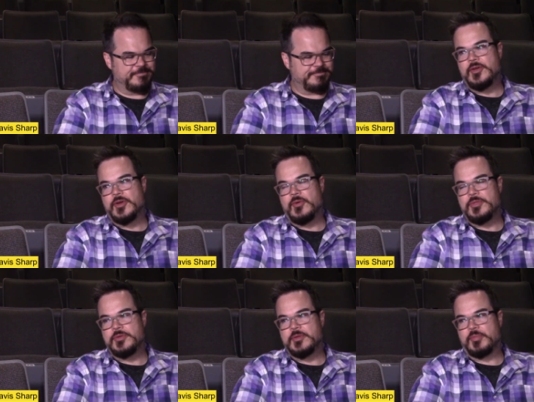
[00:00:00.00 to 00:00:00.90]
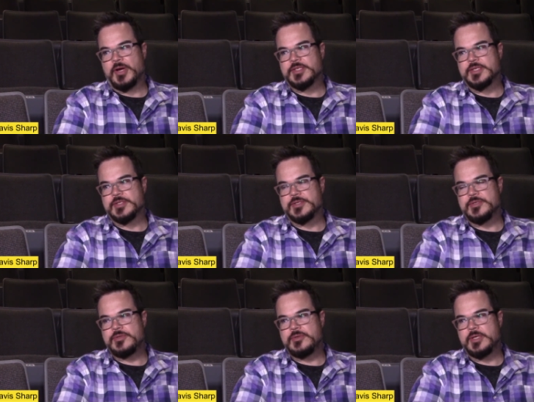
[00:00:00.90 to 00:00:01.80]
You know, going through the process
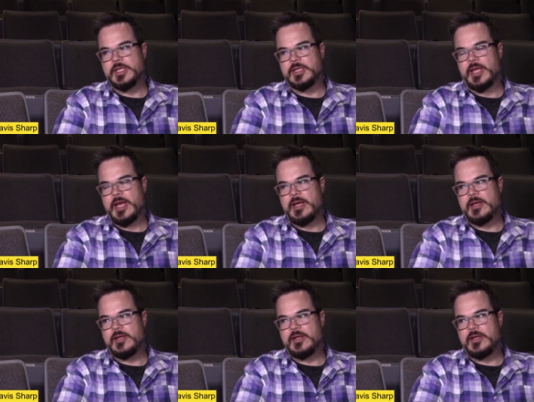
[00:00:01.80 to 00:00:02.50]
too, it like,